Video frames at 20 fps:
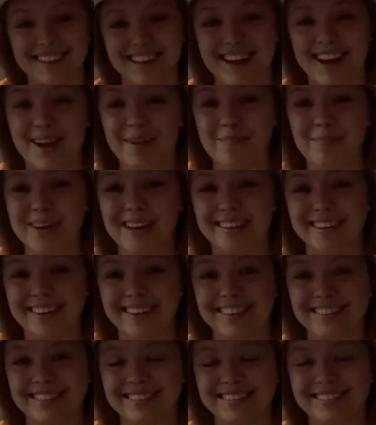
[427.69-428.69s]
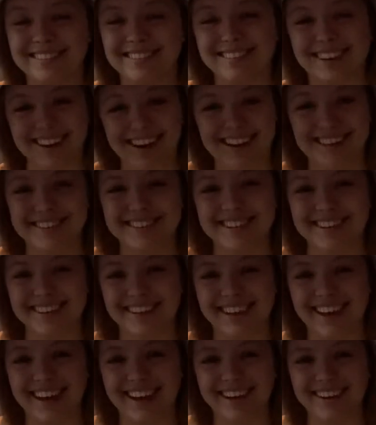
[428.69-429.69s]
I'm Migla, and I'll see
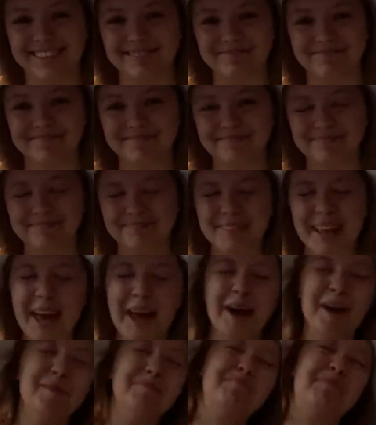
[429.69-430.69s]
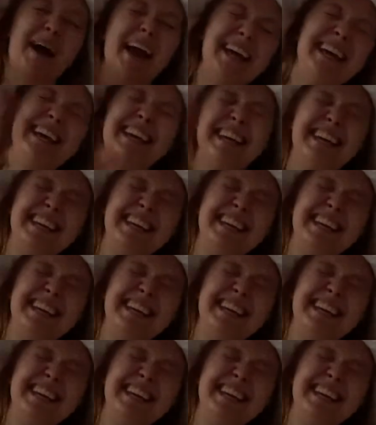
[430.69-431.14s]
you later. Bye!